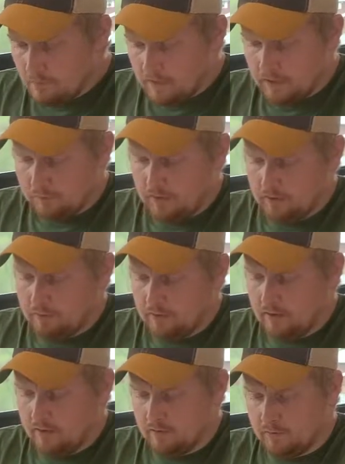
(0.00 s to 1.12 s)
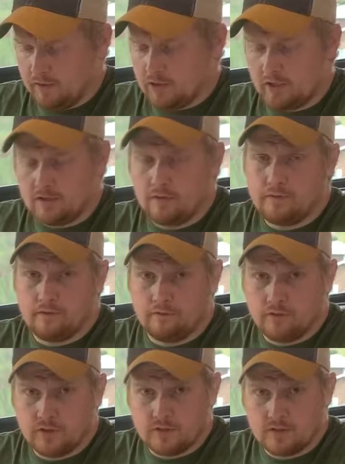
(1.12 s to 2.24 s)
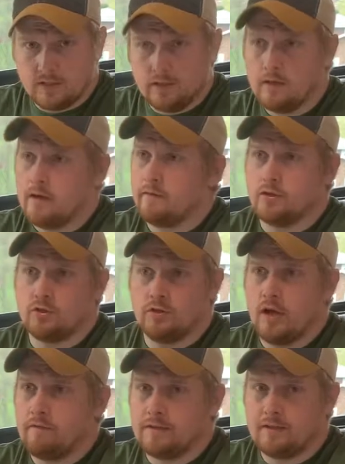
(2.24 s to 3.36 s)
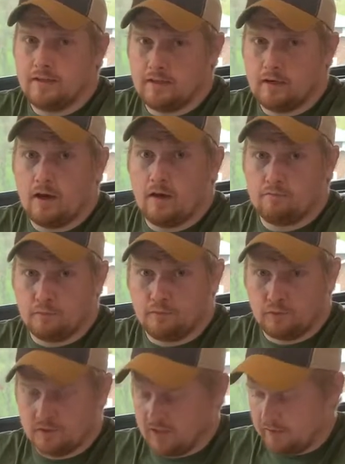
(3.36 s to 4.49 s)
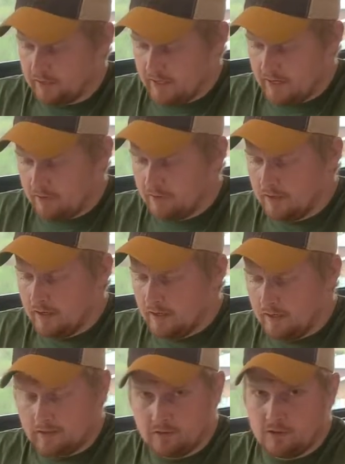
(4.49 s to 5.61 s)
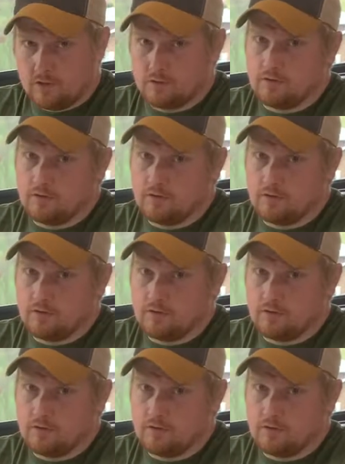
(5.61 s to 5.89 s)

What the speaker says: It really checks off the efficiency because you're not having to clean that off before tearing down. And then it's also